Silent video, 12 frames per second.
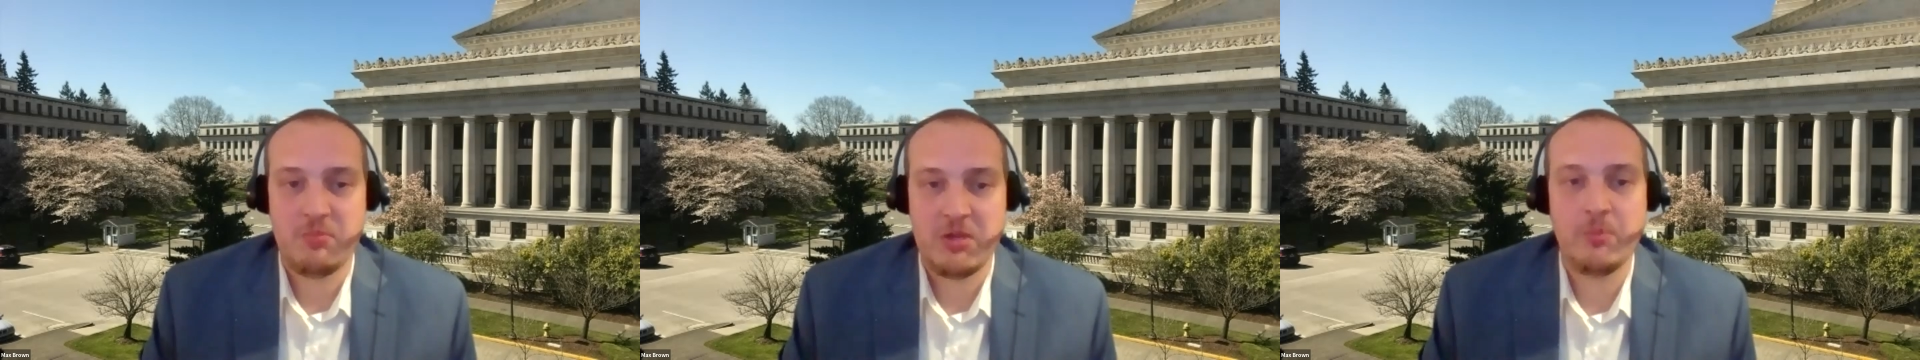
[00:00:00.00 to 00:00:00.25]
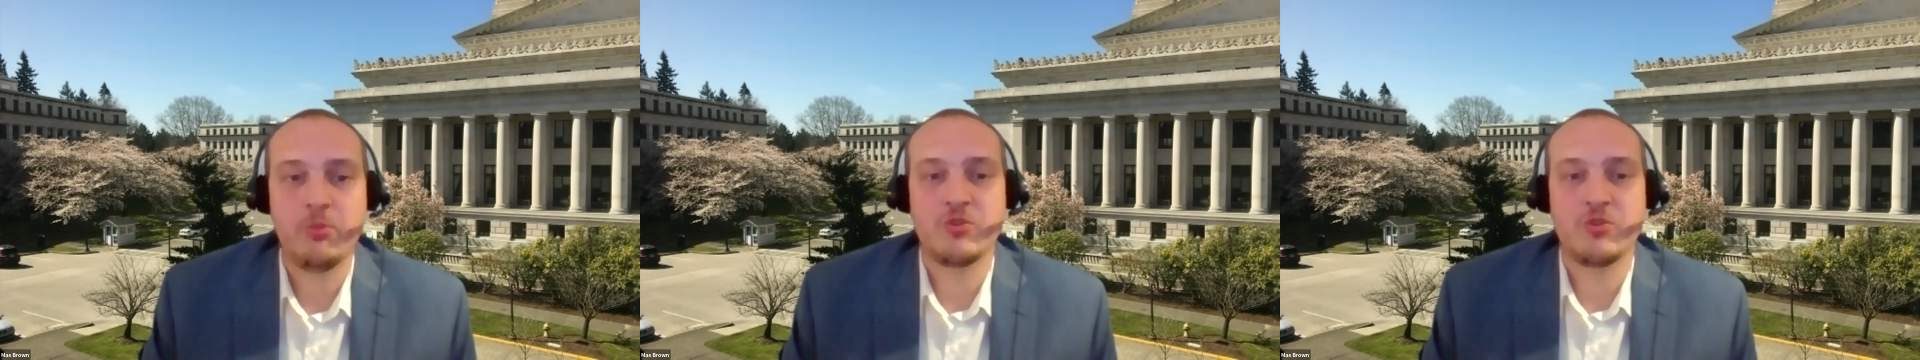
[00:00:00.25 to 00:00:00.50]

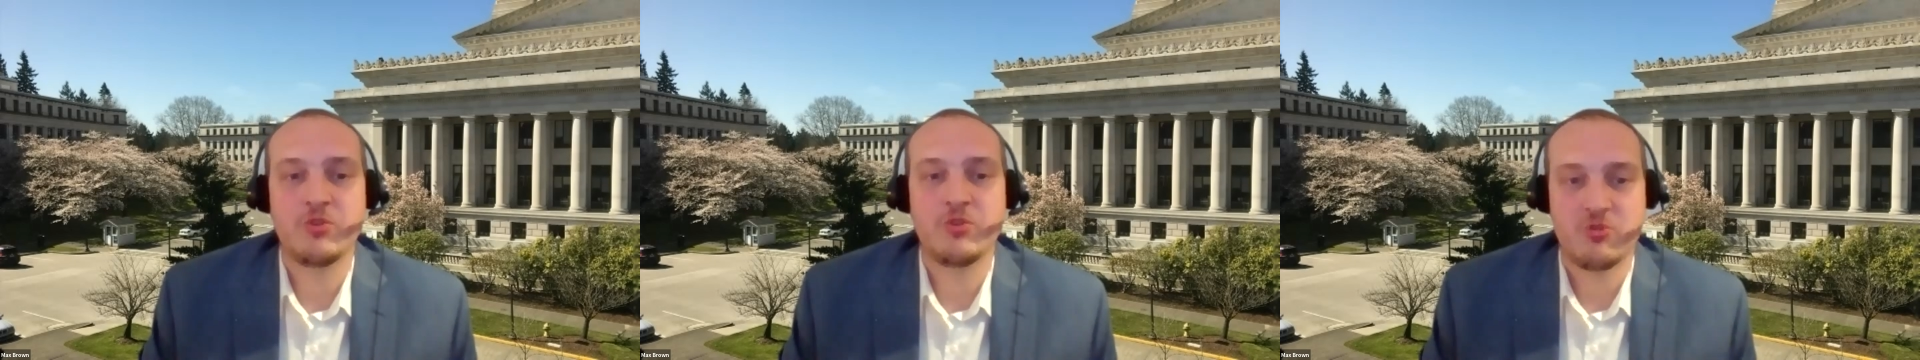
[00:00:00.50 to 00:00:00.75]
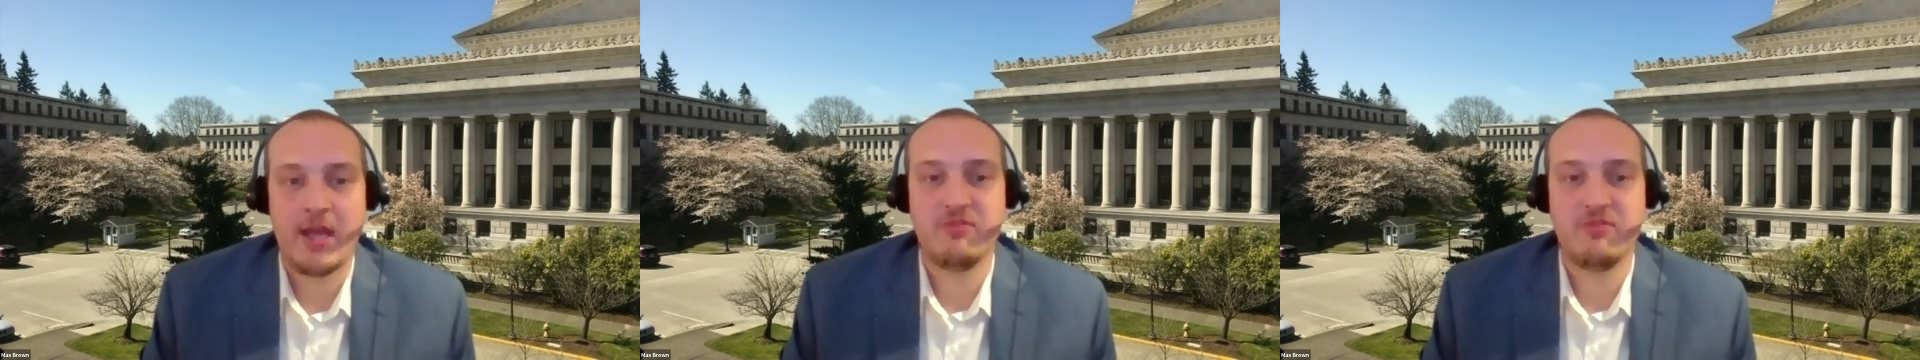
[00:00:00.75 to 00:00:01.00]
people are
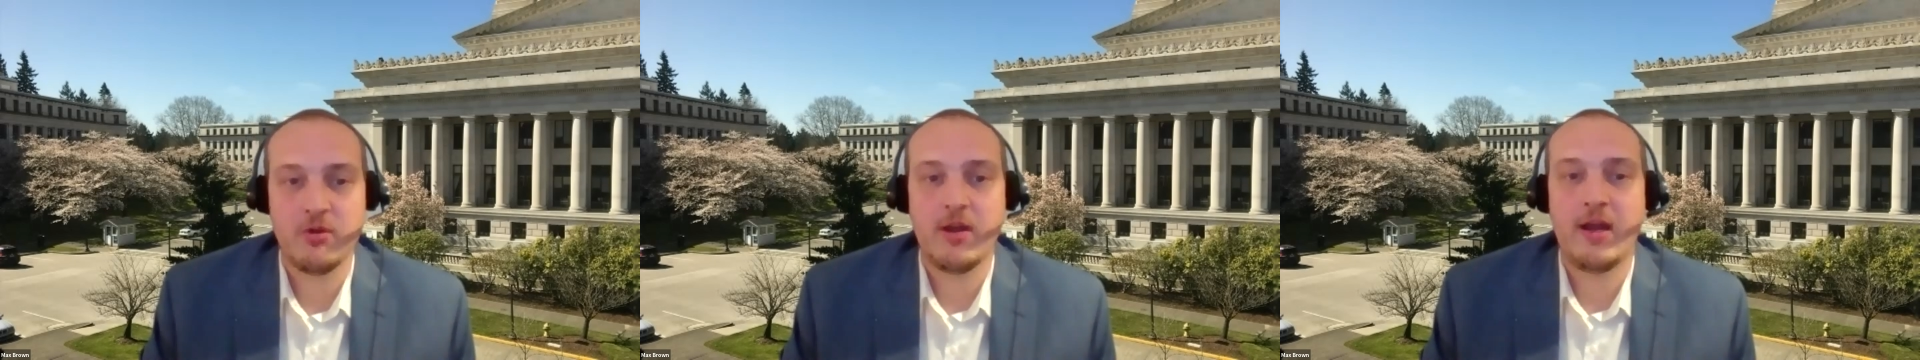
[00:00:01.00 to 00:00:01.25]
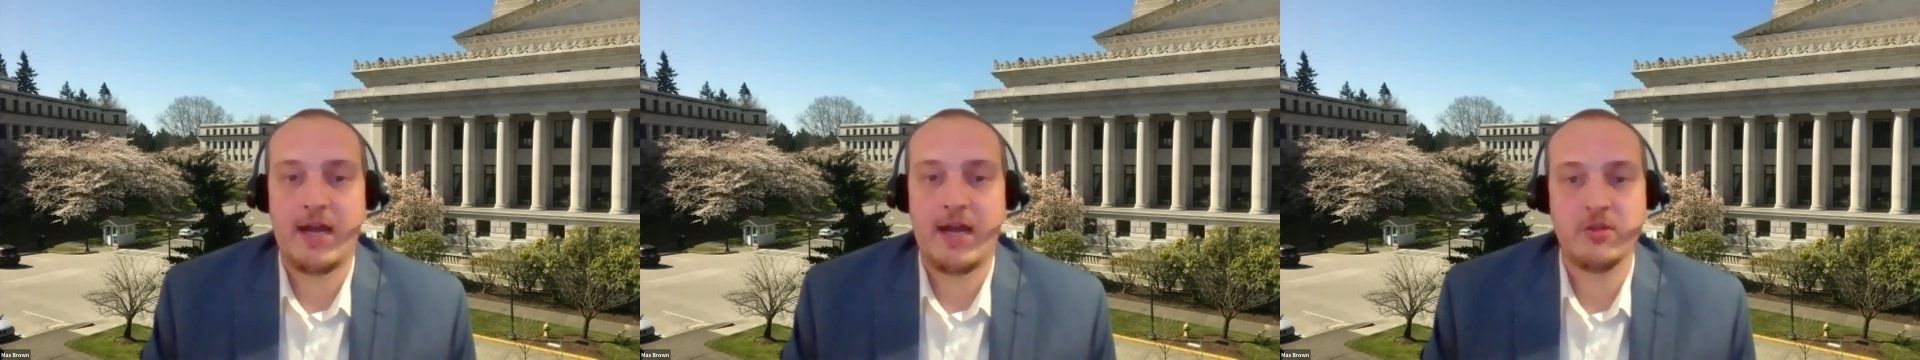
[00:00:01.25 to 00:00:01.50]
trying to figure
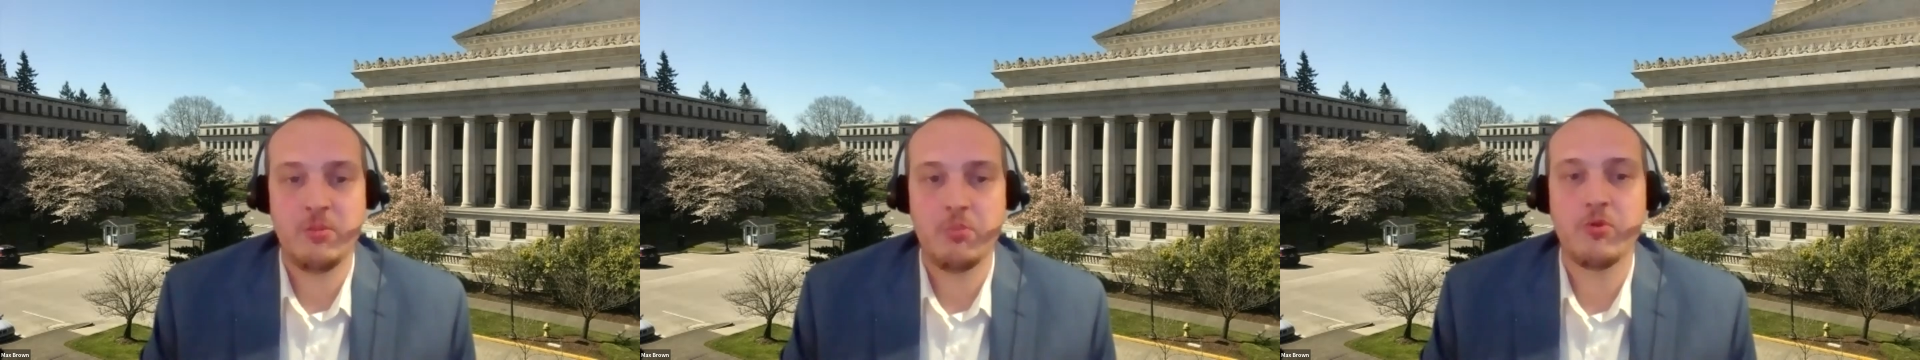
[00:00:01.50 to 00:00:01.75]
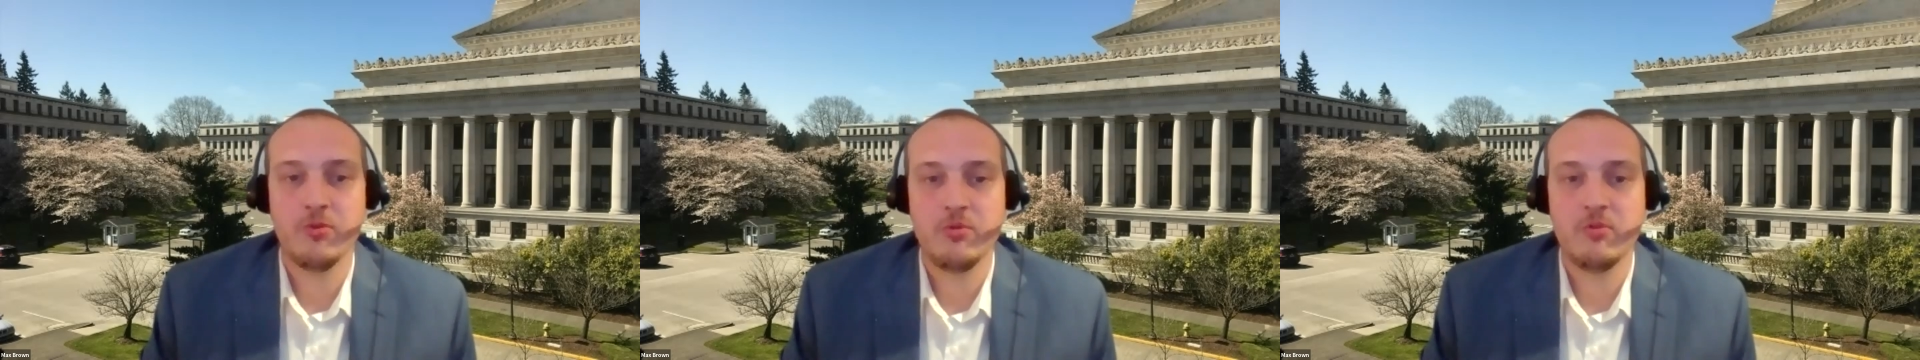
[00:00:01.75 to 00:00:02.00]
out how to
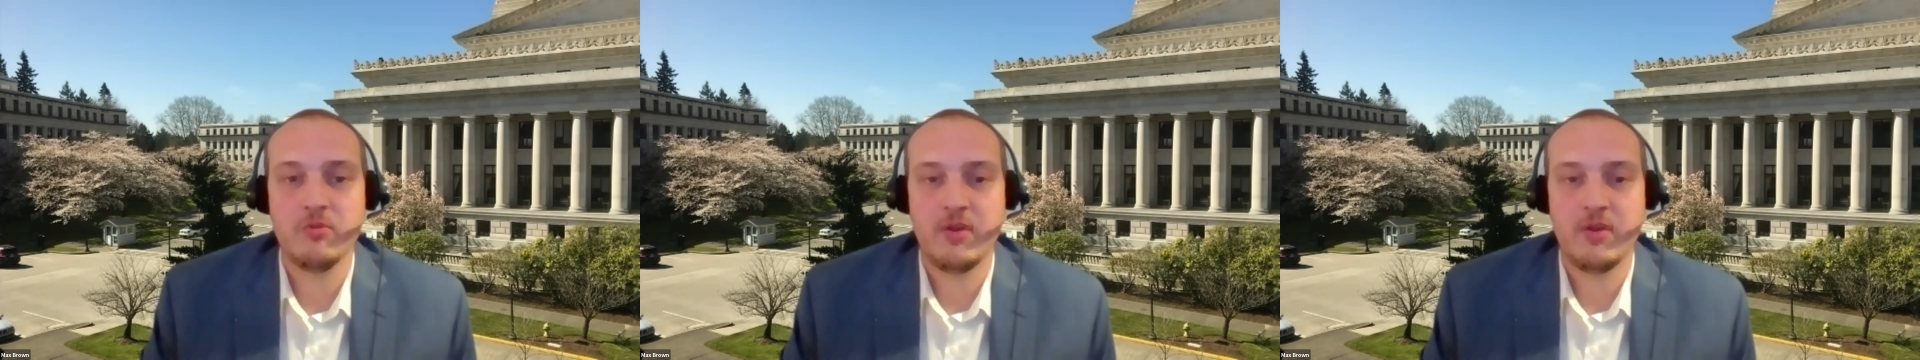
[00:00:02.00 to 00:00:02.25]
improve.